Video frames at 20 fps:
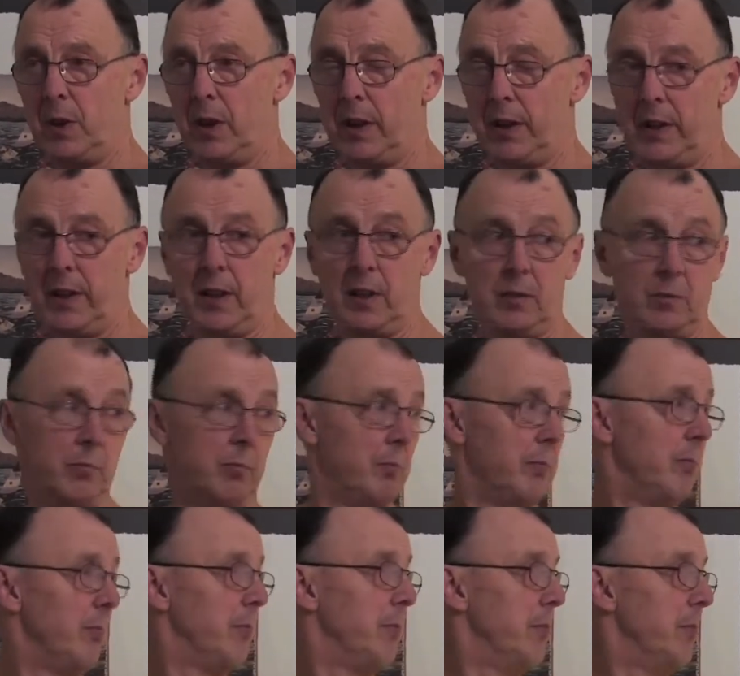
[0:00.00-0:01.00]
Again,
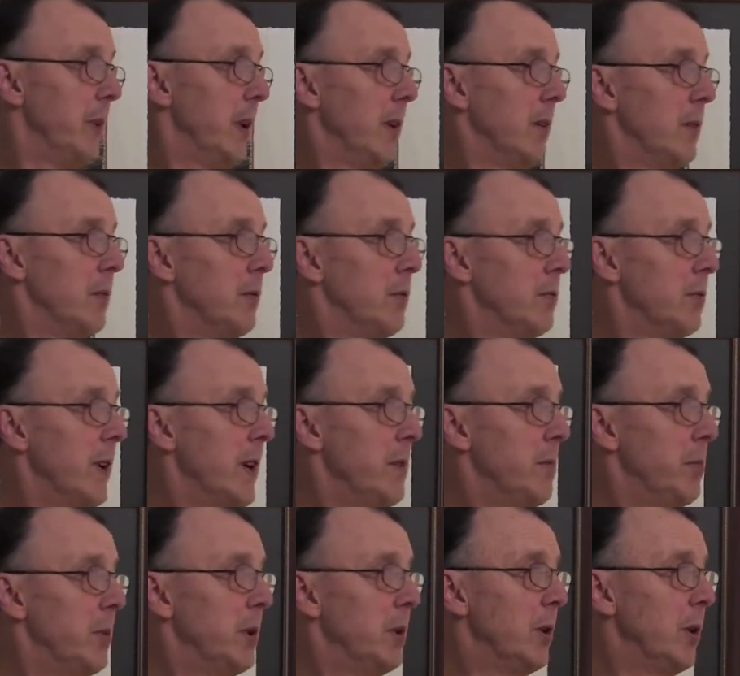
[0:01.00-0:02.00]

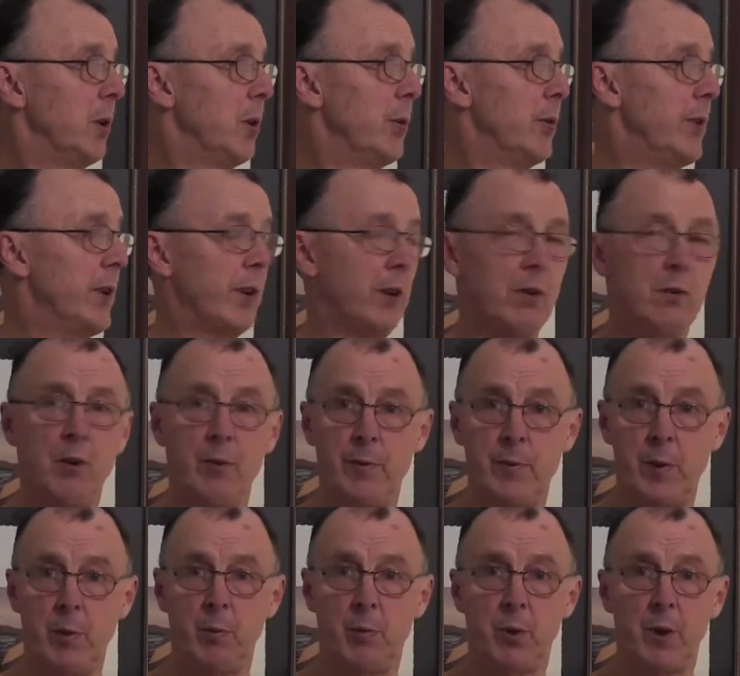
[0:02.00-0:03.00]
right below the
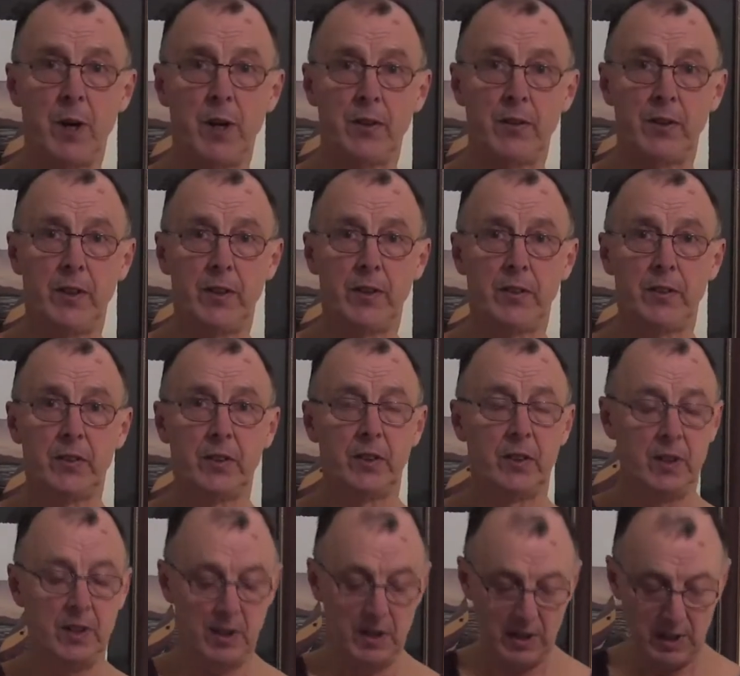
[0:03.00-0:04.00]
acromion process.
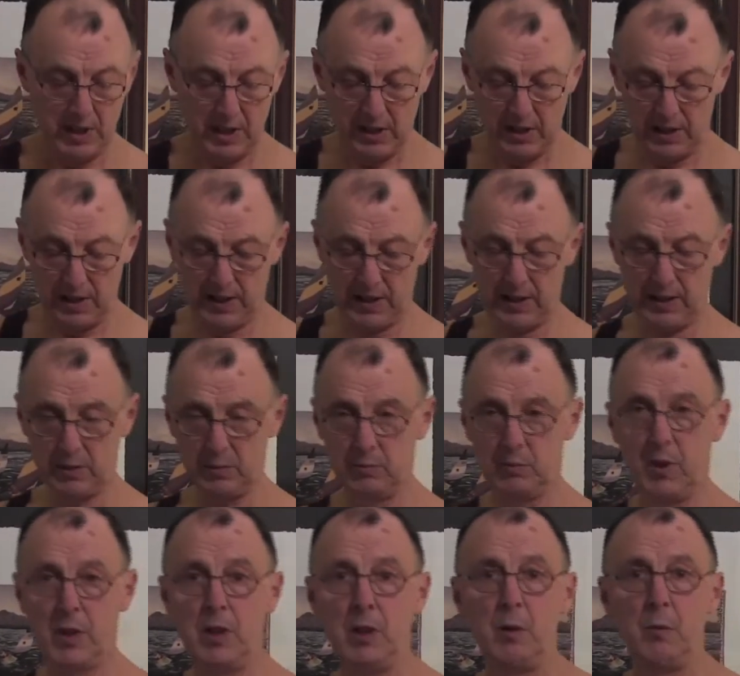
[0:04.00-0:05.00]

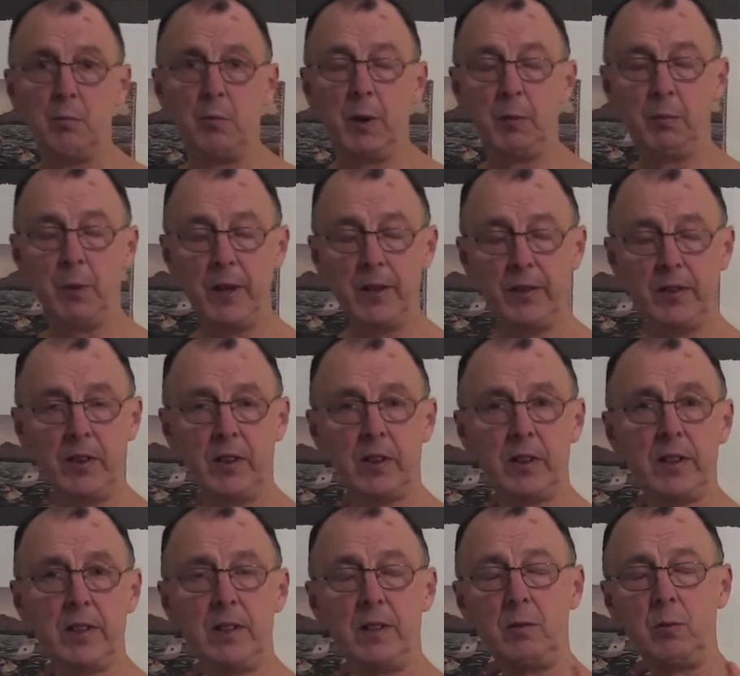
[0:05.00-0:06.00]
But
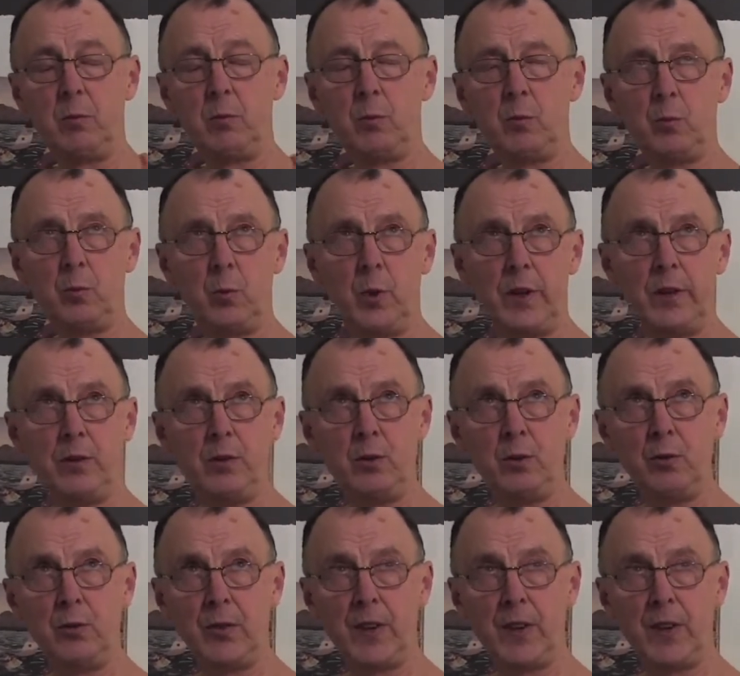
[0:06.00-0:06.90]
basically, when you